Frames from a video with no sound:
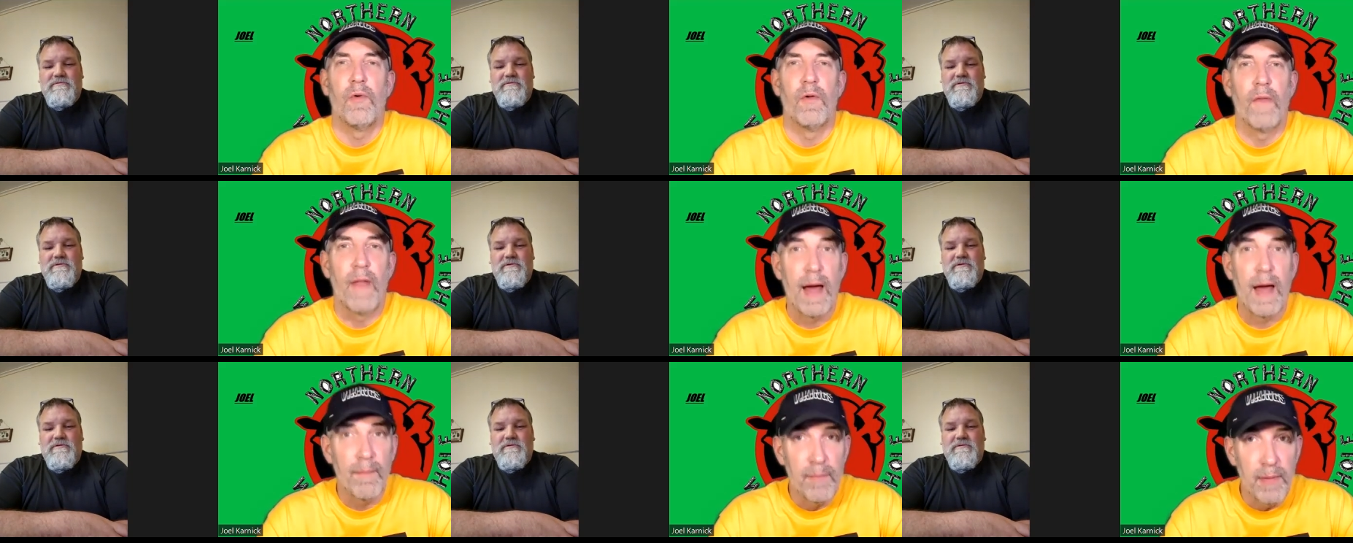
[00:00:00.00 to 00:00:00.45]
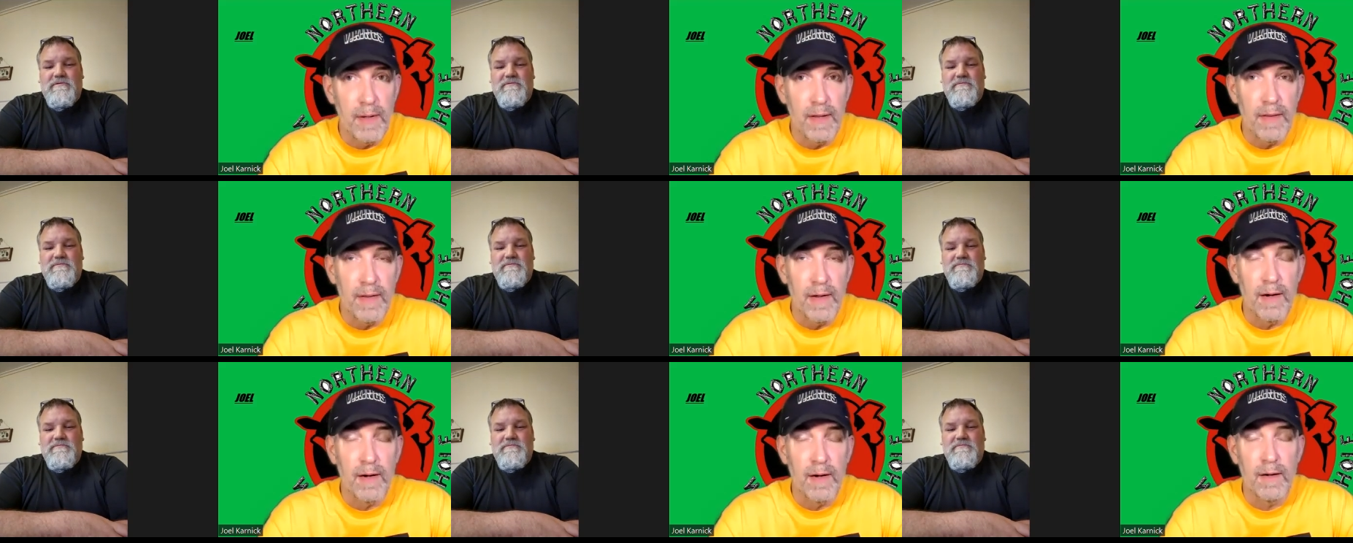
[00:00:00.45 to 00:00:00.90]
Speaker 1: will not be
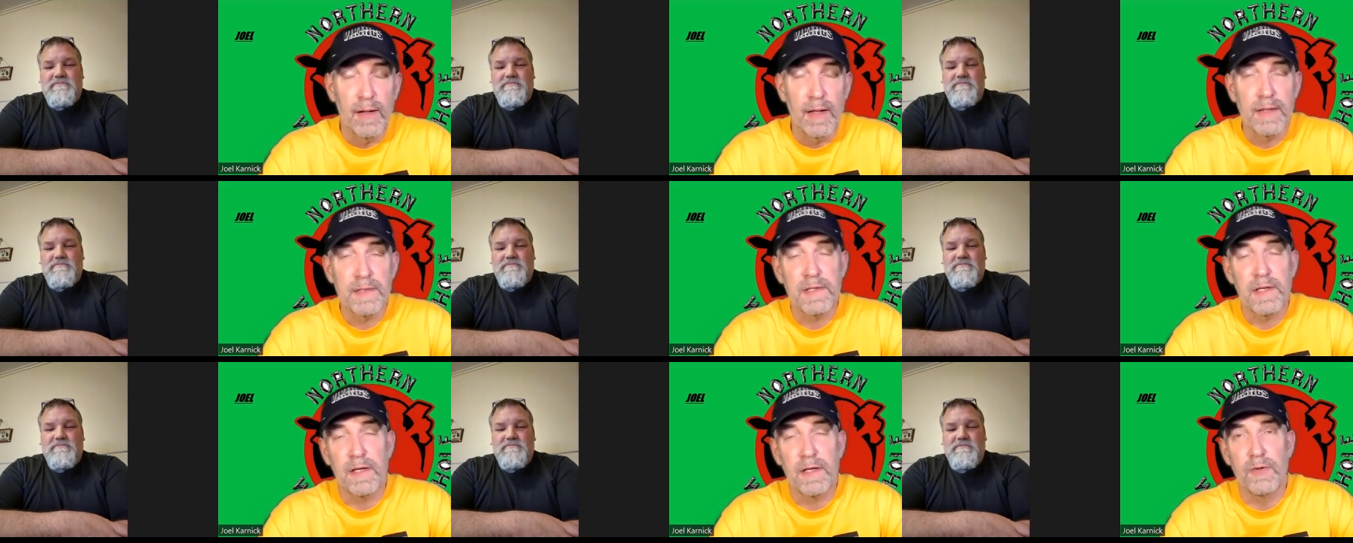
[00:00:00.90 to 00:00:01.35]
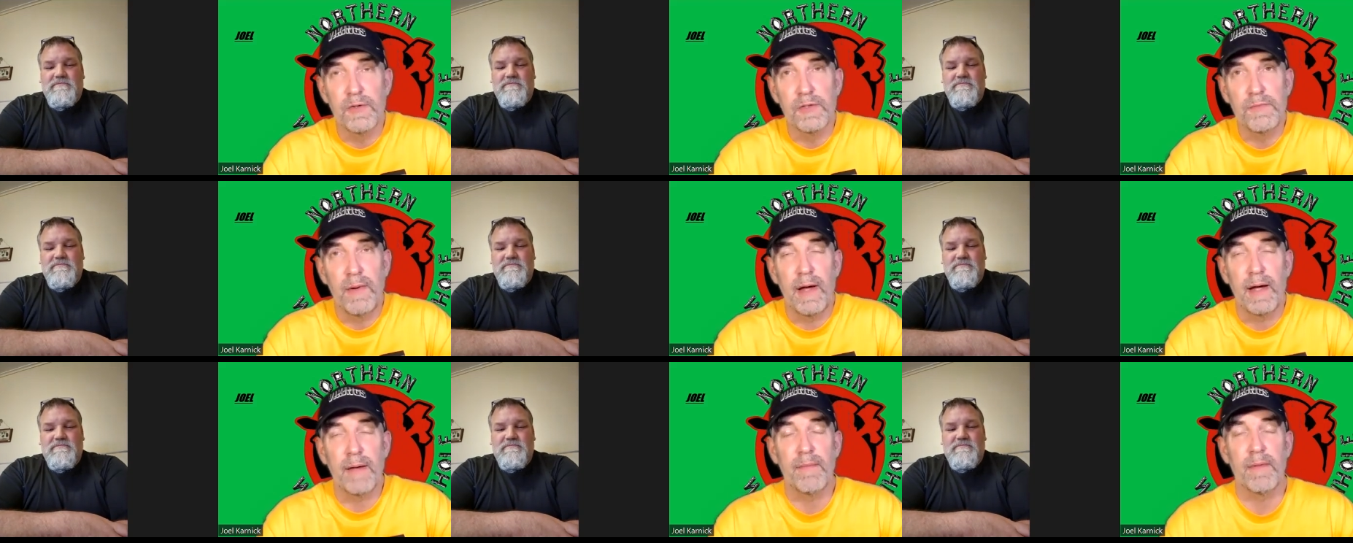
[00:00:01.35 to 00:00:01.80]
there. Lexi
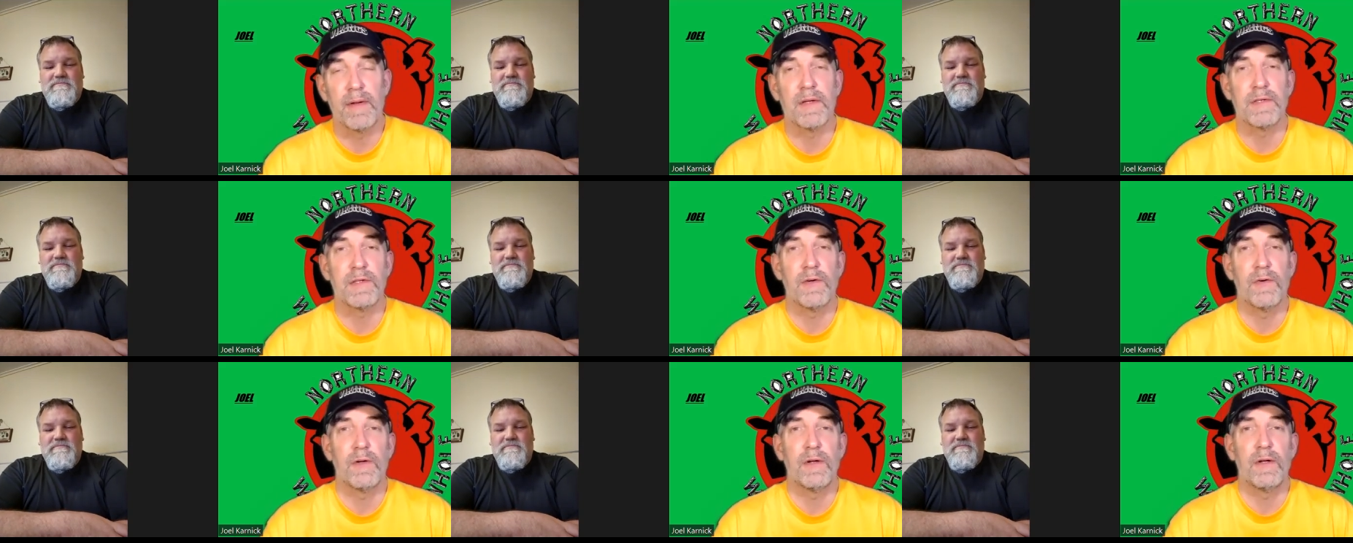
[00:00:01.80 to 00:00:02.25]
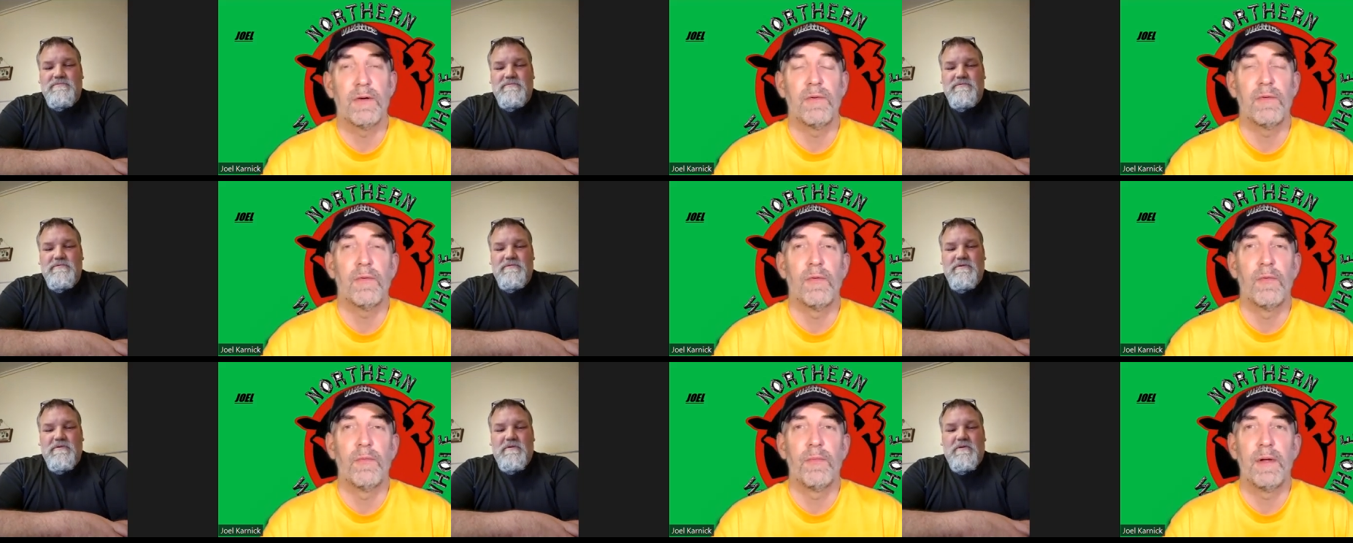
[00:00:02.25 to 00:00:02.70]
Huge back Minnesota
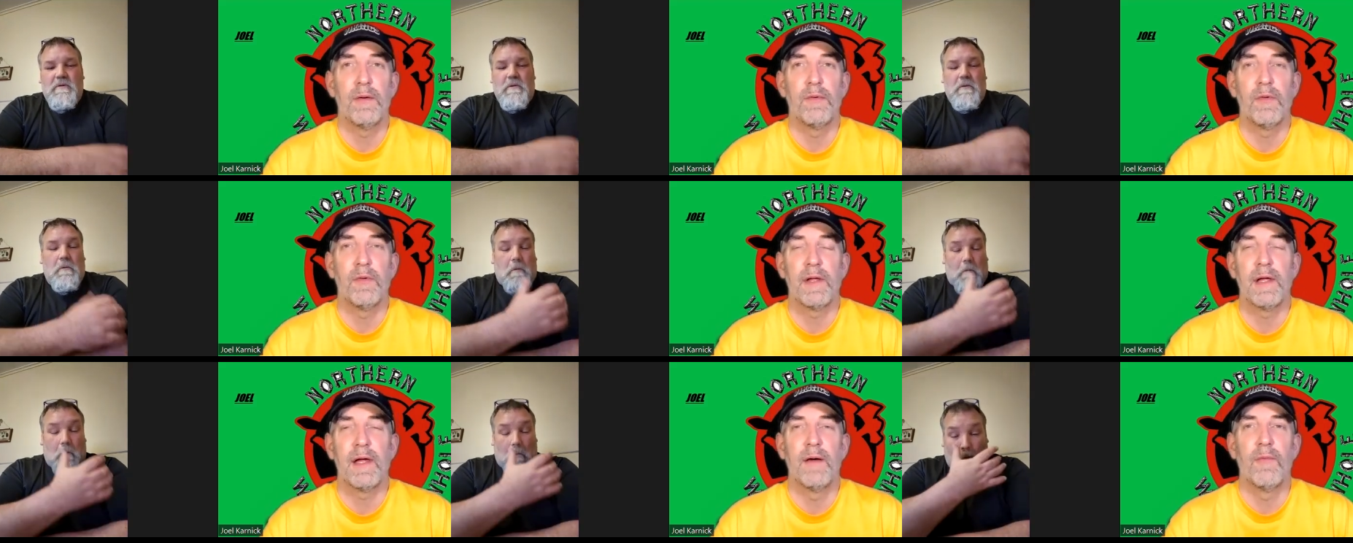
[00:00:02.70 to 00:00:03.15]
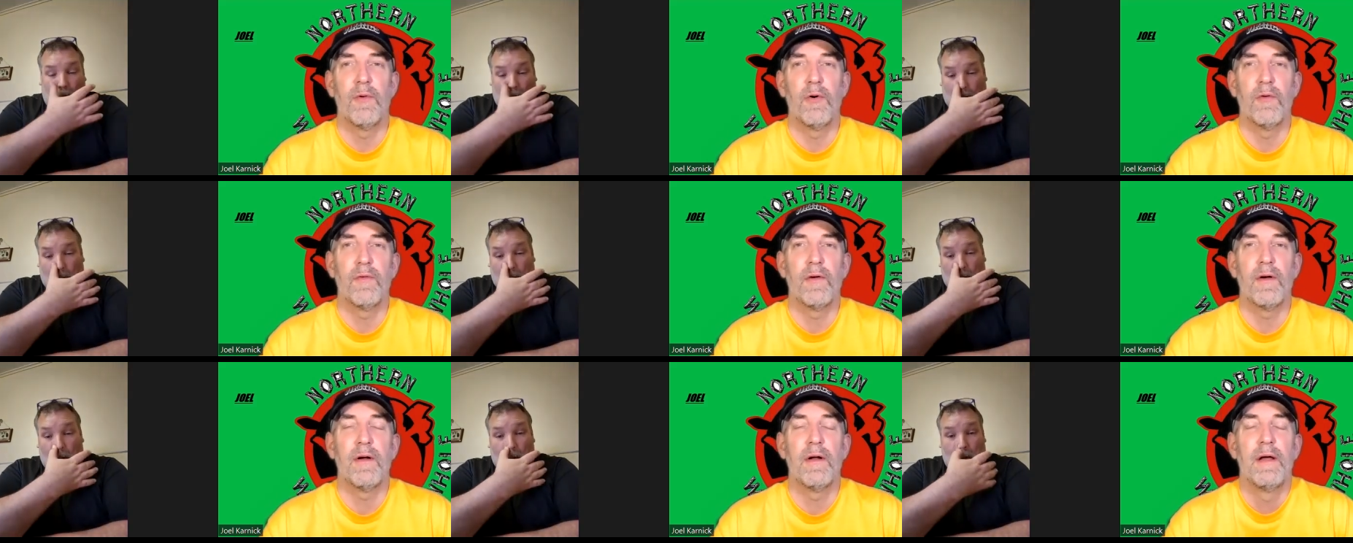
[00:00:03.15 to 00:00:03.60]
won't be able to come
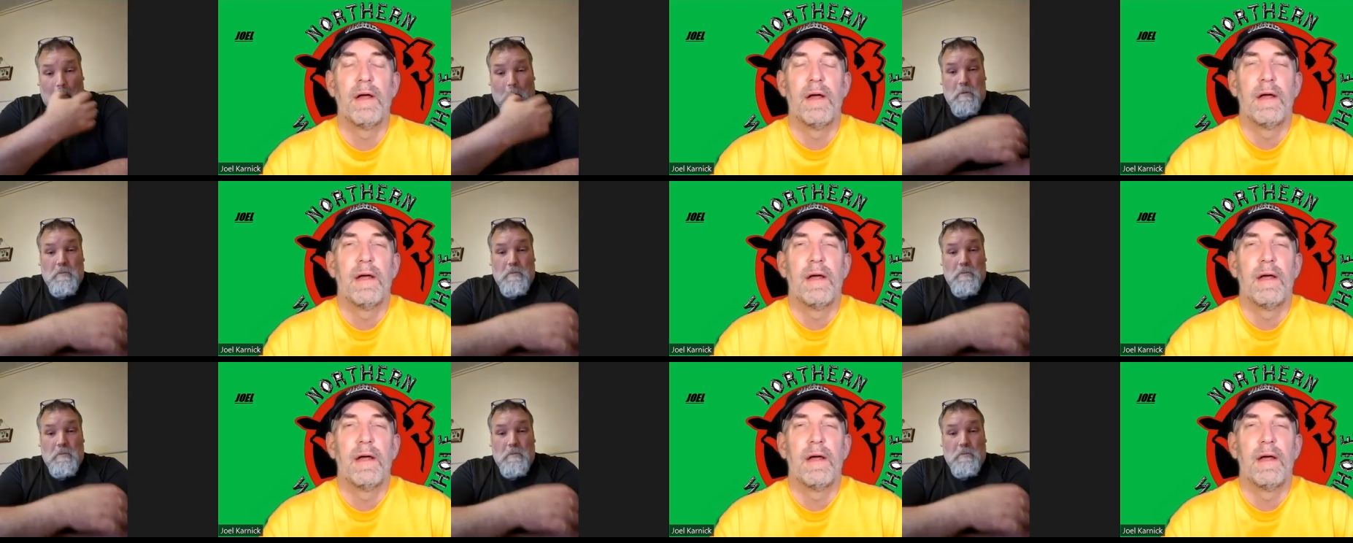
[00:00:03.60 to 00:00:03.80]
over.